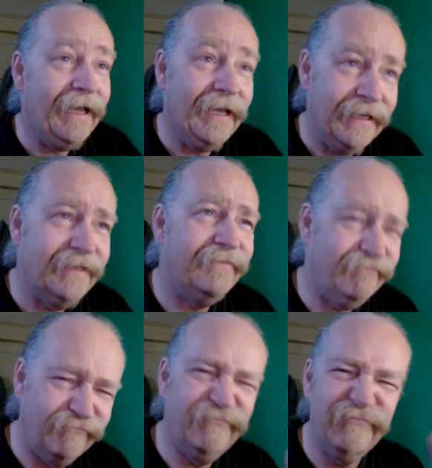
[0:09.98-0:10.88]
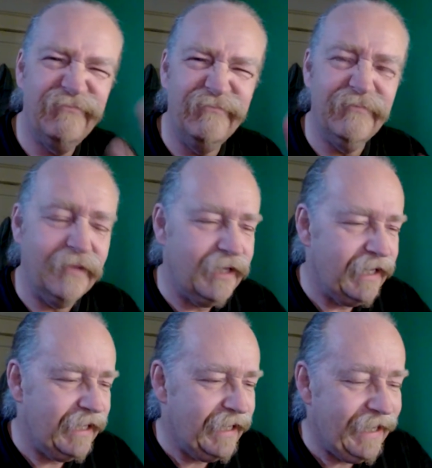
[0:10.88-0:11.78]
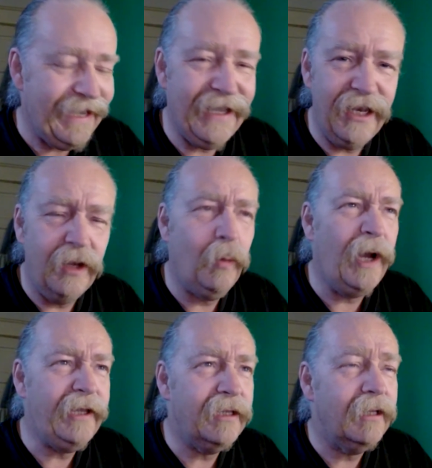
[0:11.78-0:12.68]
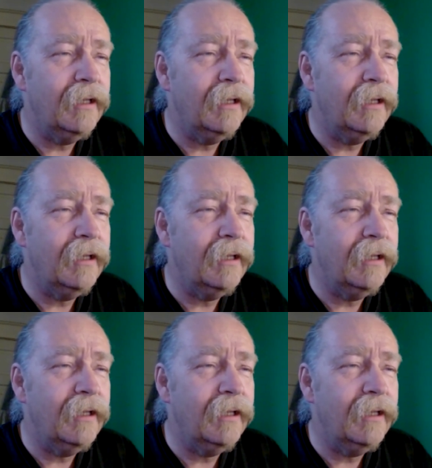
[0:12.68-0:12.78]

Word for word: And he even spells Canadian wrong. It, what?